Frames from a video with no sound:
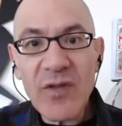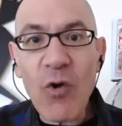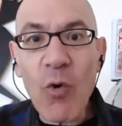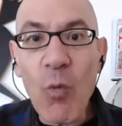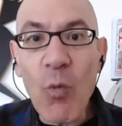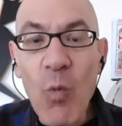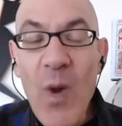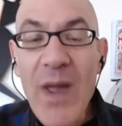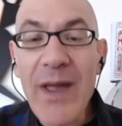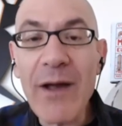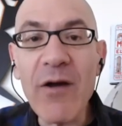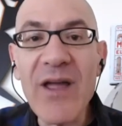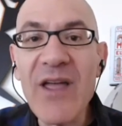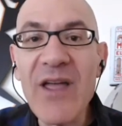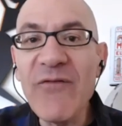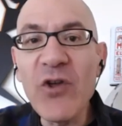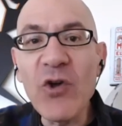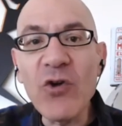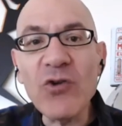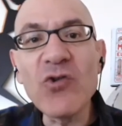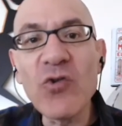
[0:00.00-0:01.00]
where if
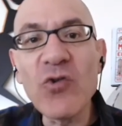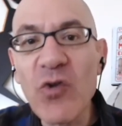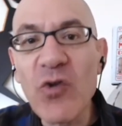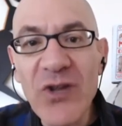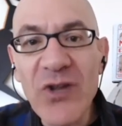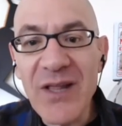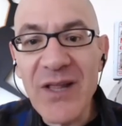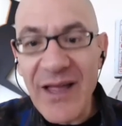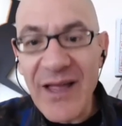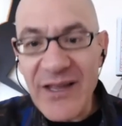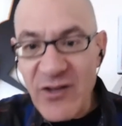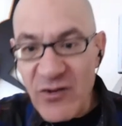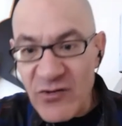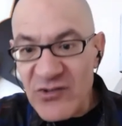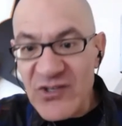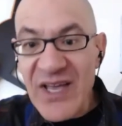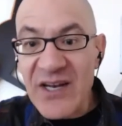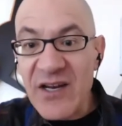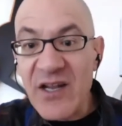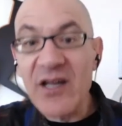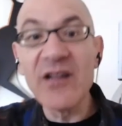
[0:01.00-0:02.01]
you're truly, like you
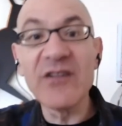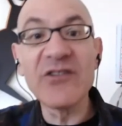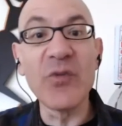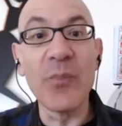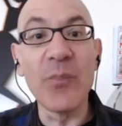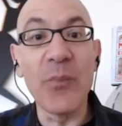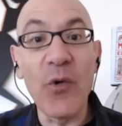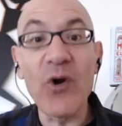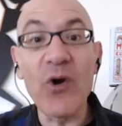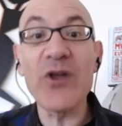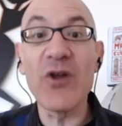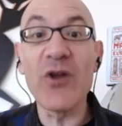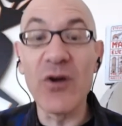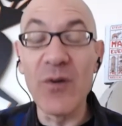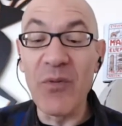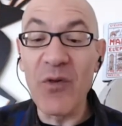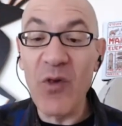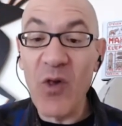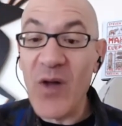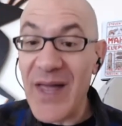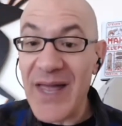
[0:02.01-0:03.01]
said, going to support your
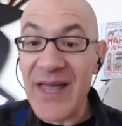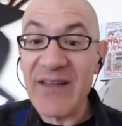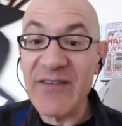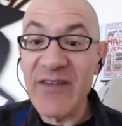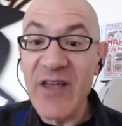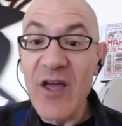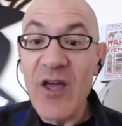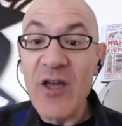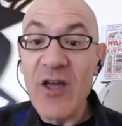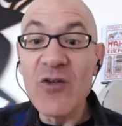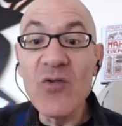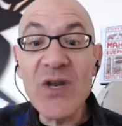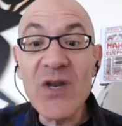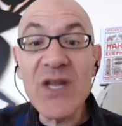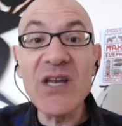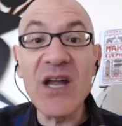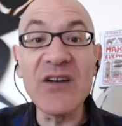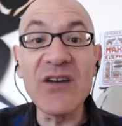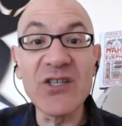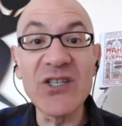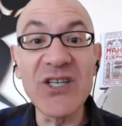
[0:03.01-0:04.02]
employees, you need to
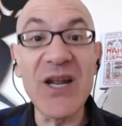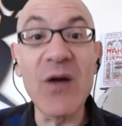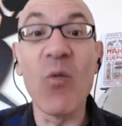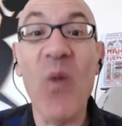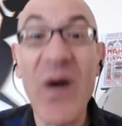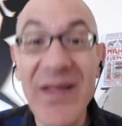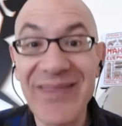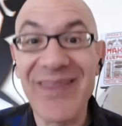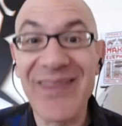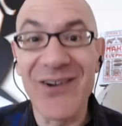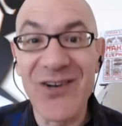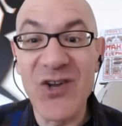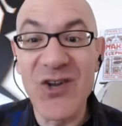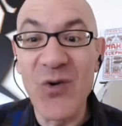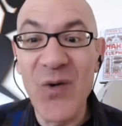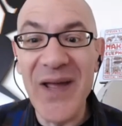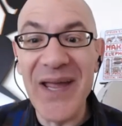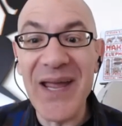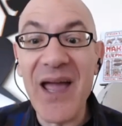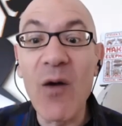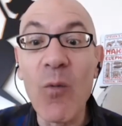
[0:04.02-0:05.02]
understand what they're
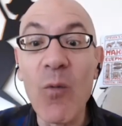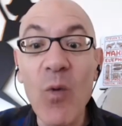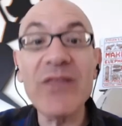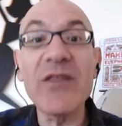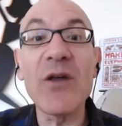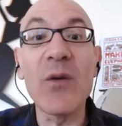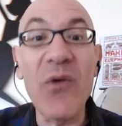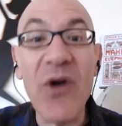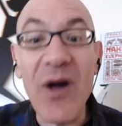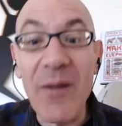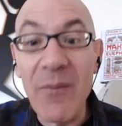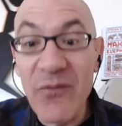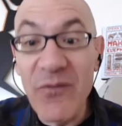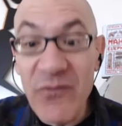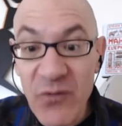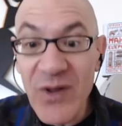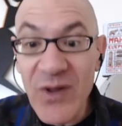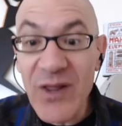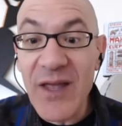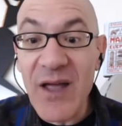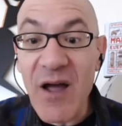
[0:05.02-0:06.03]
doing and what their problems
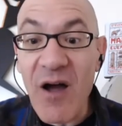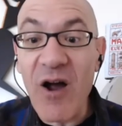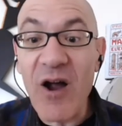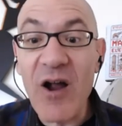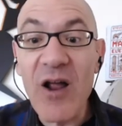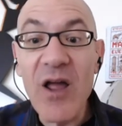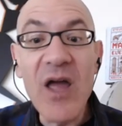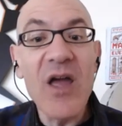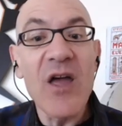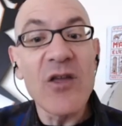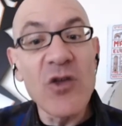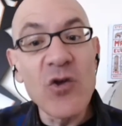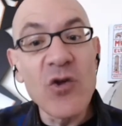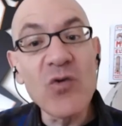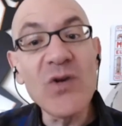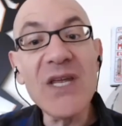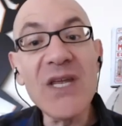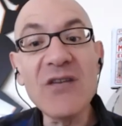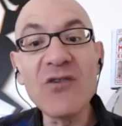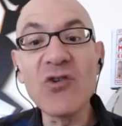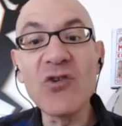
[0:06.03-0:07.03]
really are. You
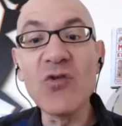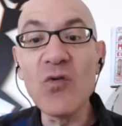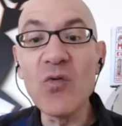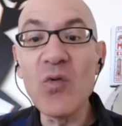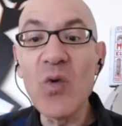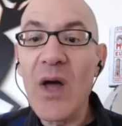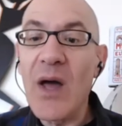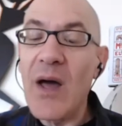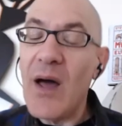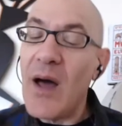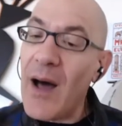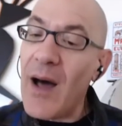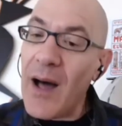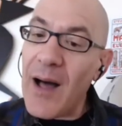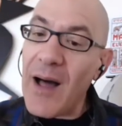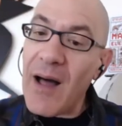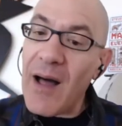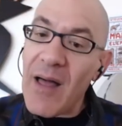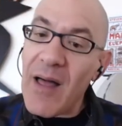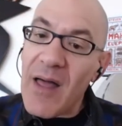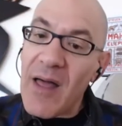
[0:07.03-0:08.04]
need to uh,
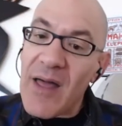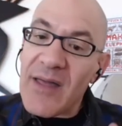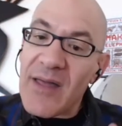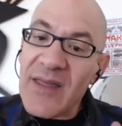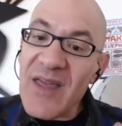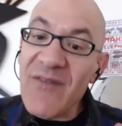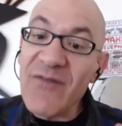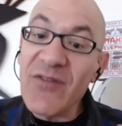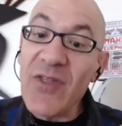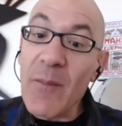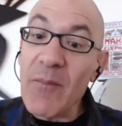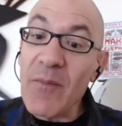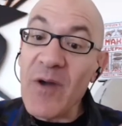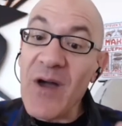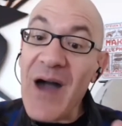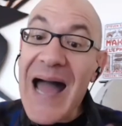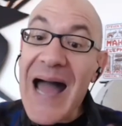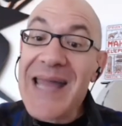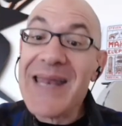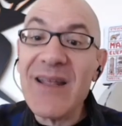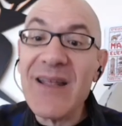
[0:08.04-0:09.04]
give them
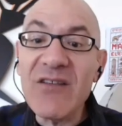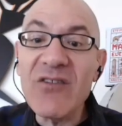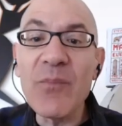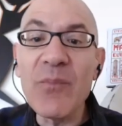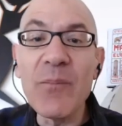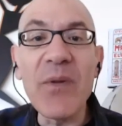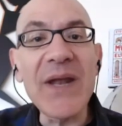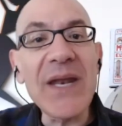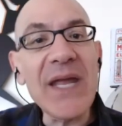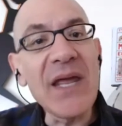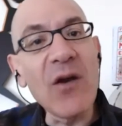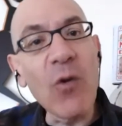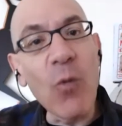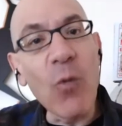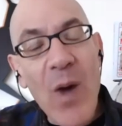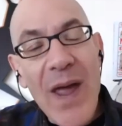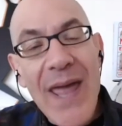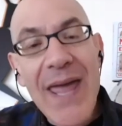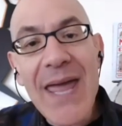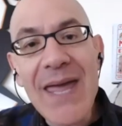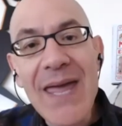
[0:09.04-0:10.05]
guidance, but in a
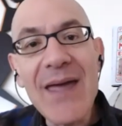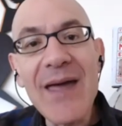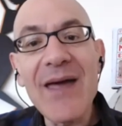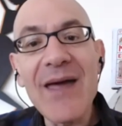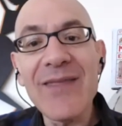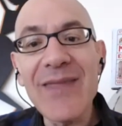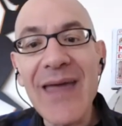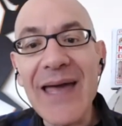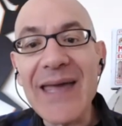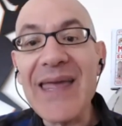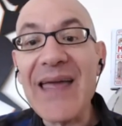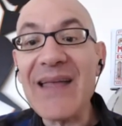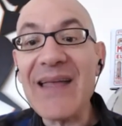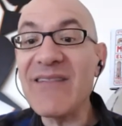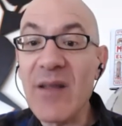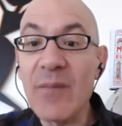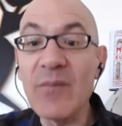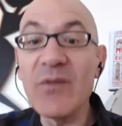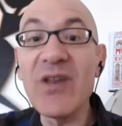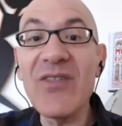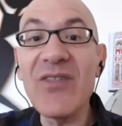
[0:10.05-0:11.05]
way that gets
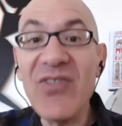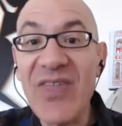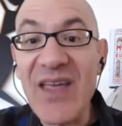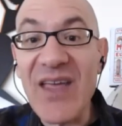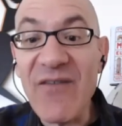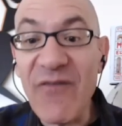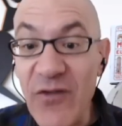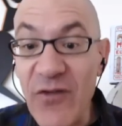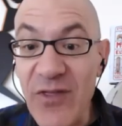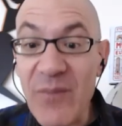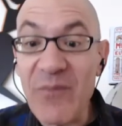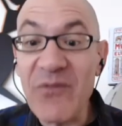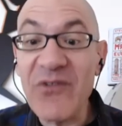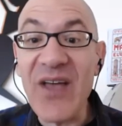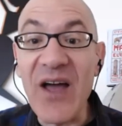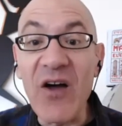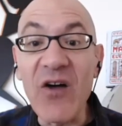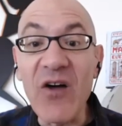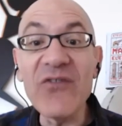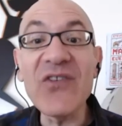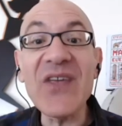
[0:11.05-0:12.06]
them to think for
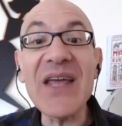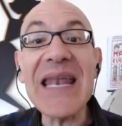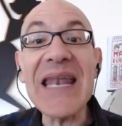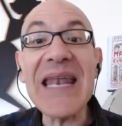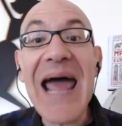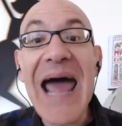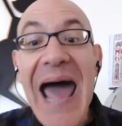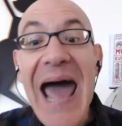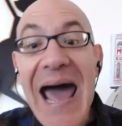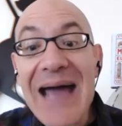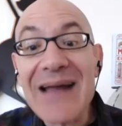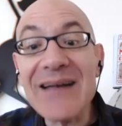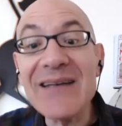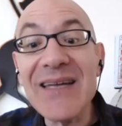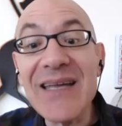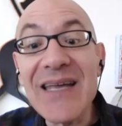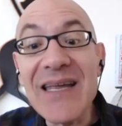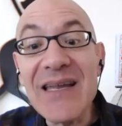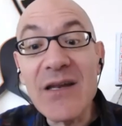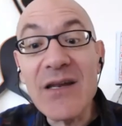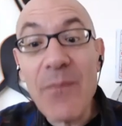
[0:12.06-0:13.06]
themselves and act
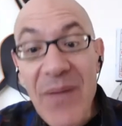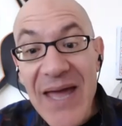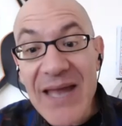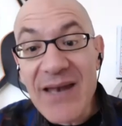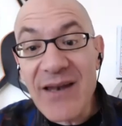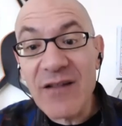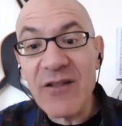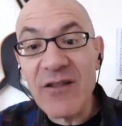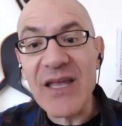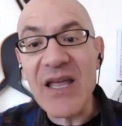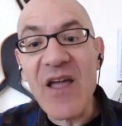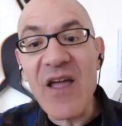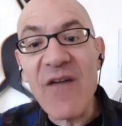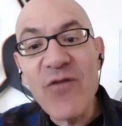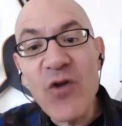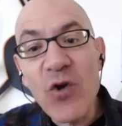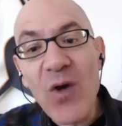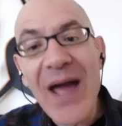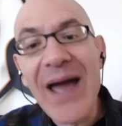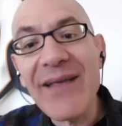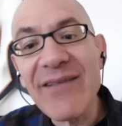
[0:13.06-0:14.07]
independently. If
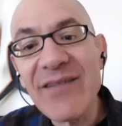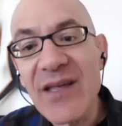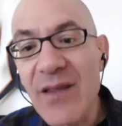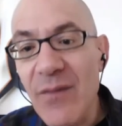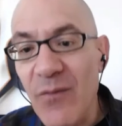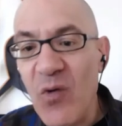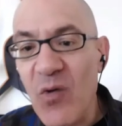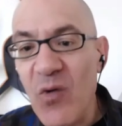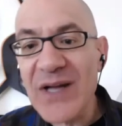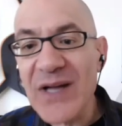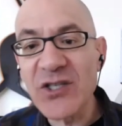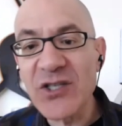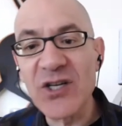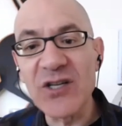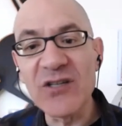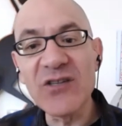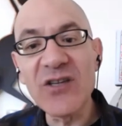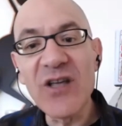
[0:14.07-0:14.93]
you're asking them questions,